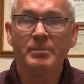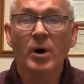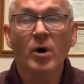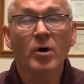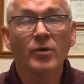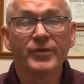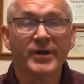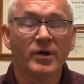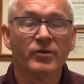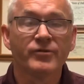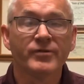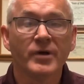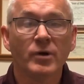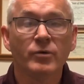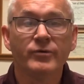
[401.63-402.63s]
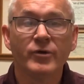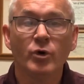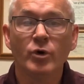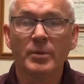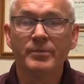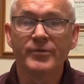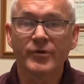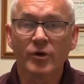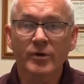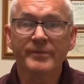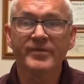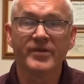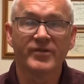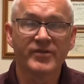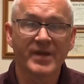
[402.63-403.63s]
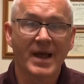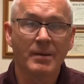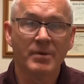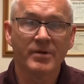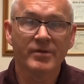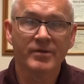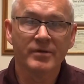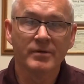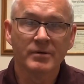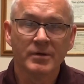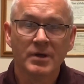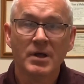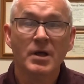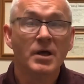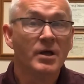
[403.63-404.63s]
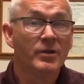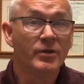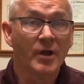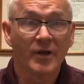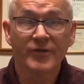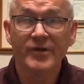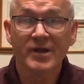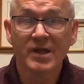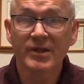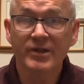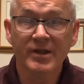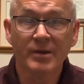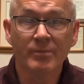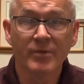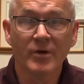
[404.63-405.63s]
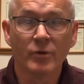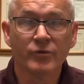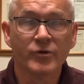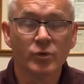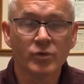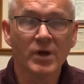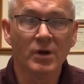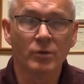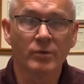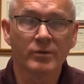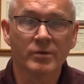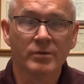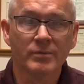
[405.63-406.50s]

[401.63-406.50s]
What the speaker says: Paul tells those who observe the Sabbath not to condemn those who don't.